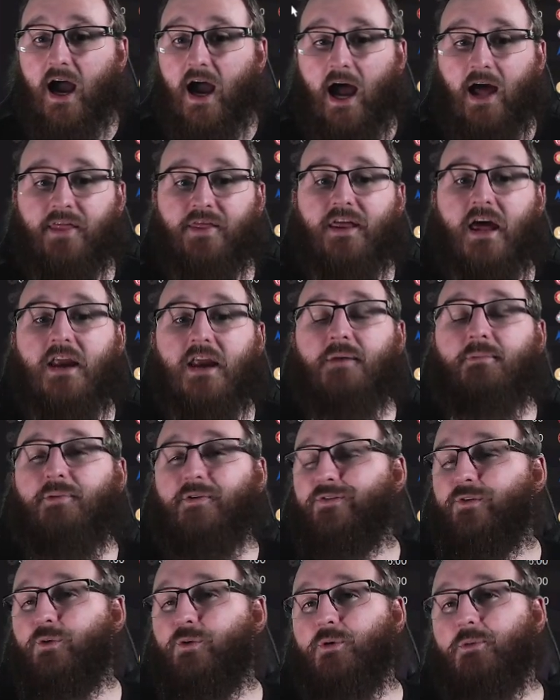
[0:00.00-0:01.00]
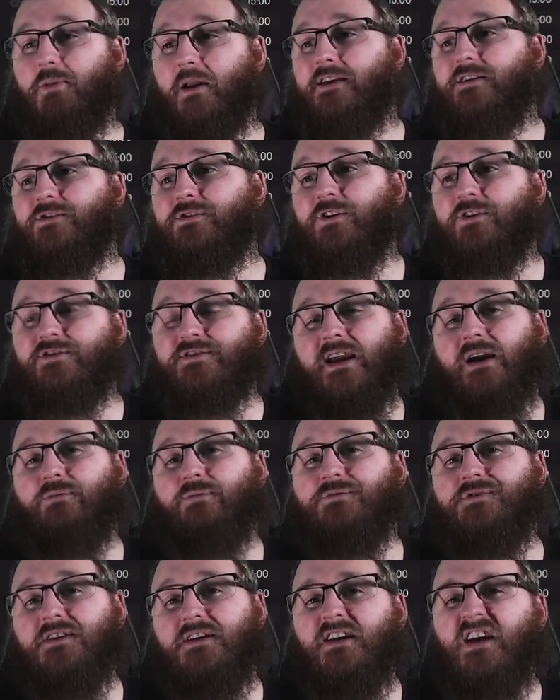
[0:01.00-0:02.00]
and then before we played Notts
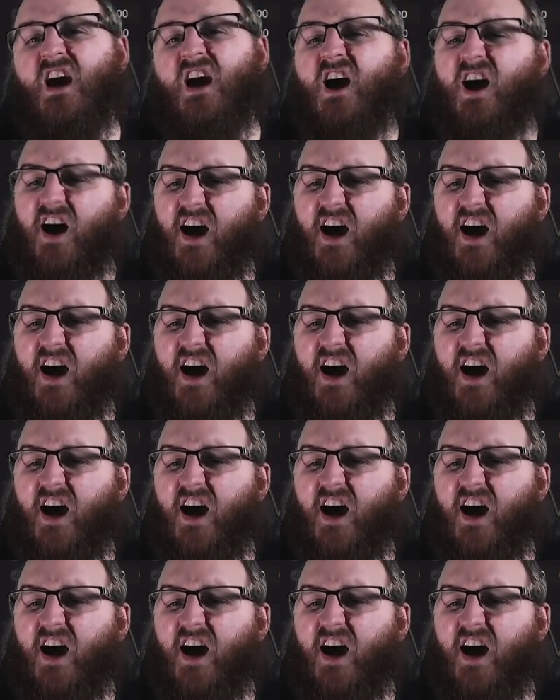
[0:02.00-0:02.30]
County,